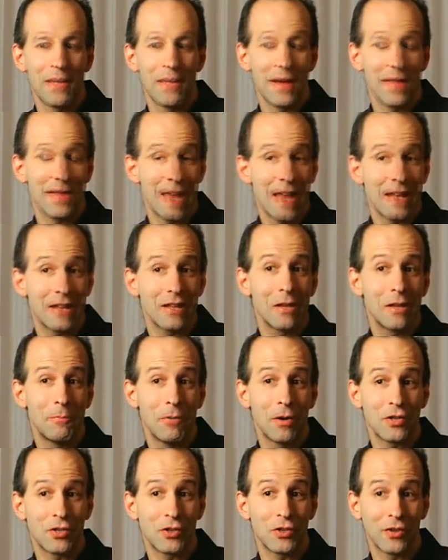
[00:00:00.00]
By the end of the
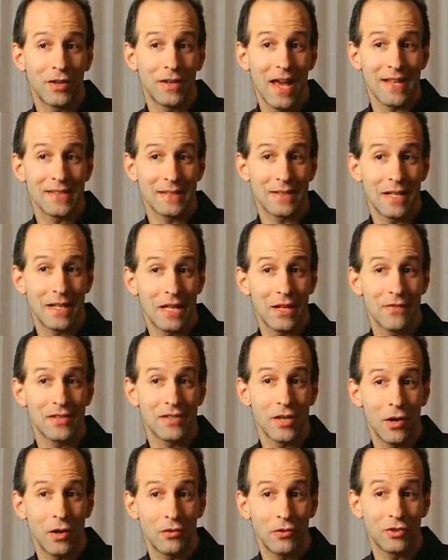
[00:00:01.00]
book, Julian has a kid of
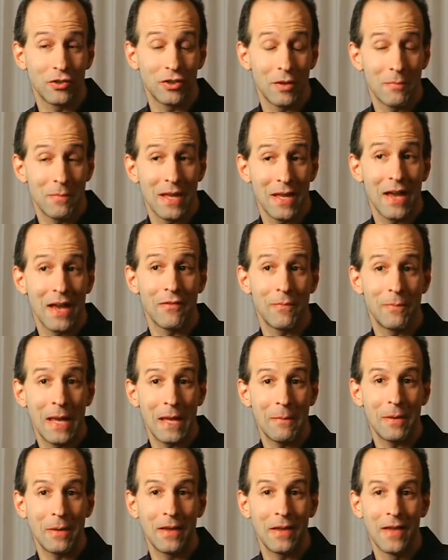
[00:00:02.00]
his own. Julian and Mia have a
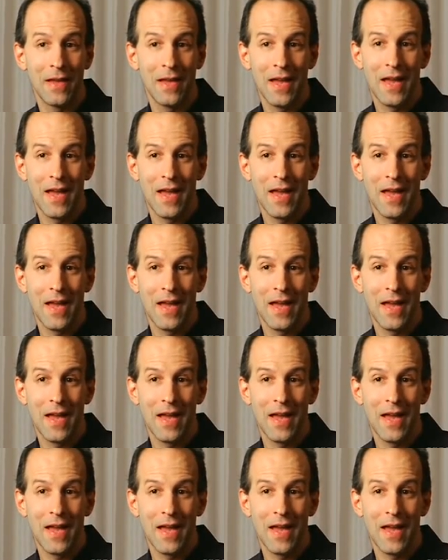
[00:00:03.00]
baby.